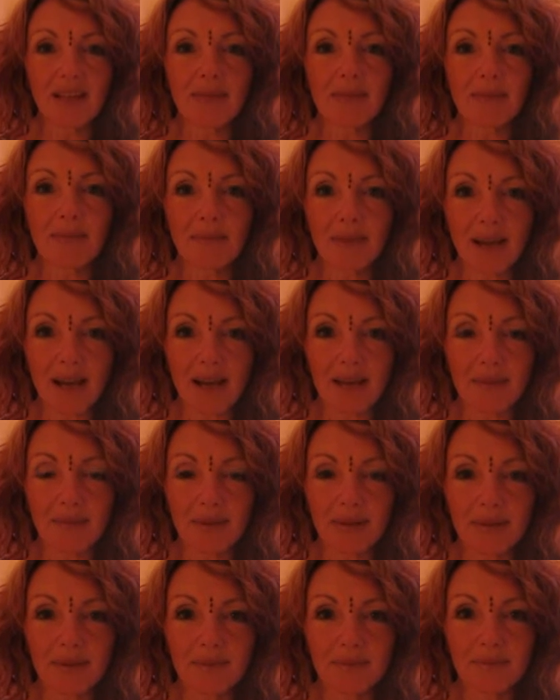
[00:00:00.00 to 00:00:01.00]
map
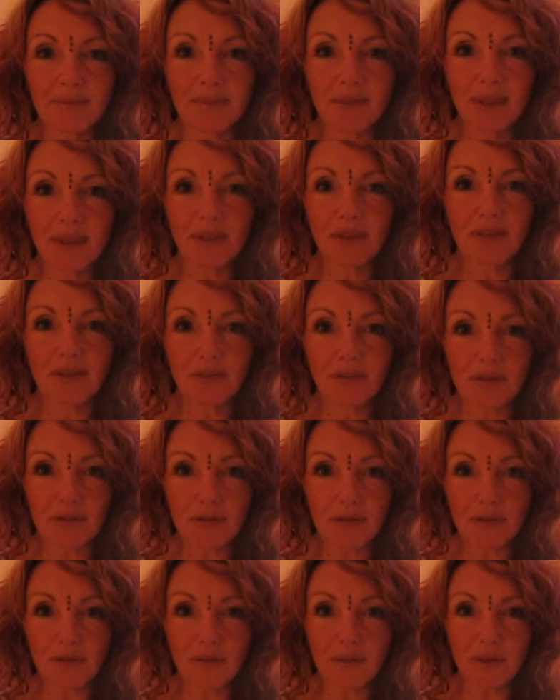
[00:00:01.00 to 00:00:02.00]
through
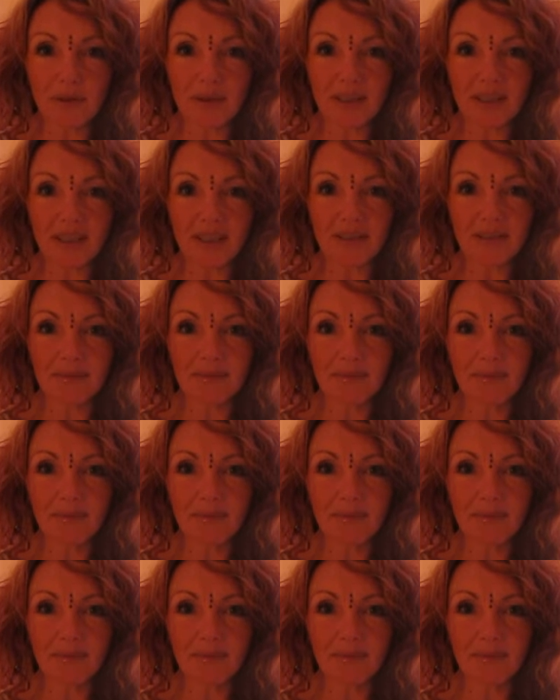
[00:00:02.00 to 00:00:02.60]
the body,